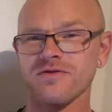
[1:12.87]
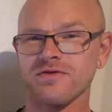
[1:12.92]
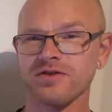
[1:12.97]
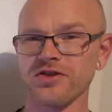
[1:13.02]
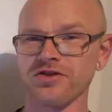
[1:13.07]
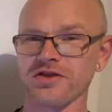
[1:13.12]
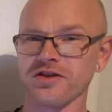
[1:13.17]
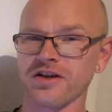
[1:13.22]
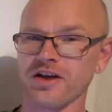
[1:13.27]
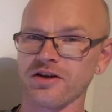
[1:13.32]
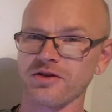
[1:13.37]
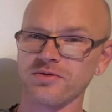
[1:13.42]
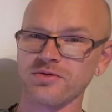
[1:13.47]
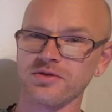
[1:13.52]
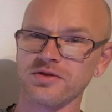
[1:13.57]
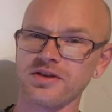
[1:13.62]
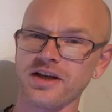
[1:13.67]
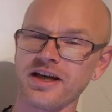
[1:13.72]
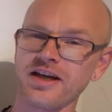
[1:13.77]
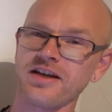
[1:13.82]
wishing a
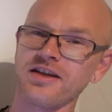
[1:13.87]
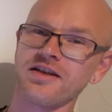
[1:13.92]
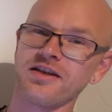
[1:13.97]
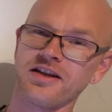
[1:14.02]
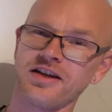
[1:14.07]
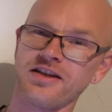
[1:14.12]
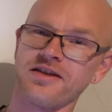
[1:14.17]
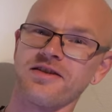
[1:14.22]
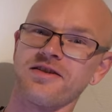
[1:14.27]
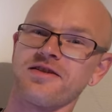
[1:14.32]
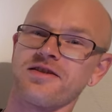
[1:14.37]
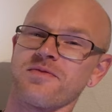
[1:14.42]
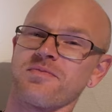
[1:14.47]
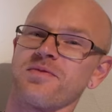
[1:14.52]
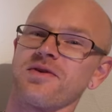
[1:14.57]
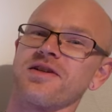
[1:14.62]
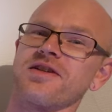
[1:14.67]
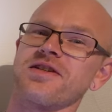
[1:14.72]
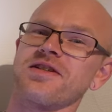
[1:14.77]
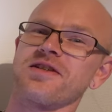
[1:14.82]
good day and
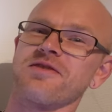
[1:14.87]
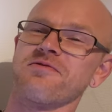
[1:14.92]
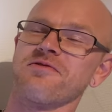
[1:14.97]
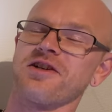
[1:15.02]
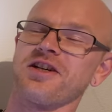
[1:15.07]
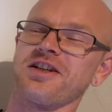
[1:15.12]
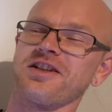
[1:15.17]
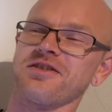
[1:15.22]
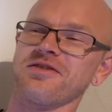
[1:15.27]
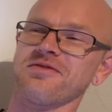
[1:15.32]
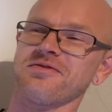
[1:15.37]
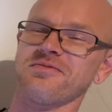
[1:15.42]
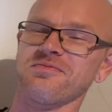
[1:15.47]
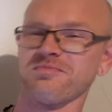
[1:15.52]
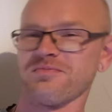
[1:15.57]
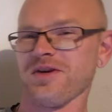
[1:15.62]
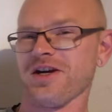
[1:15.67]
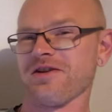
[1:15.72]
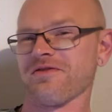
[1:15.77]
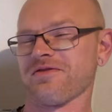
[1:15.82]
disappear somewhere.
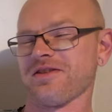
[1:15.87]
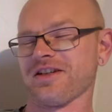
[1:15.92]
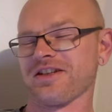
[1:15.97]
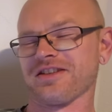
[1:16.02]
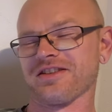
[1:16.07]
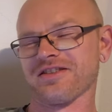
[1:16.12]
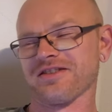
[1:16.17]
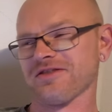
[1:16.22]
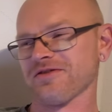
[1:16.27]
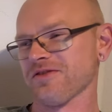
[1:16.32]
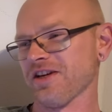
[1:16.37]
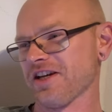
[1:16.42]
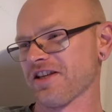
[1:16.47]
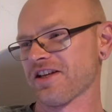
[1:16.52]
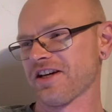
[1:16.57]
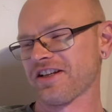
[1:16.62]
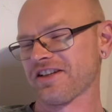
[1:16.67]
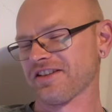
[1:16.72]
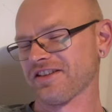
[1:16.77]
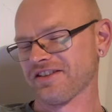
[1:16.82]
Perfect. Why not?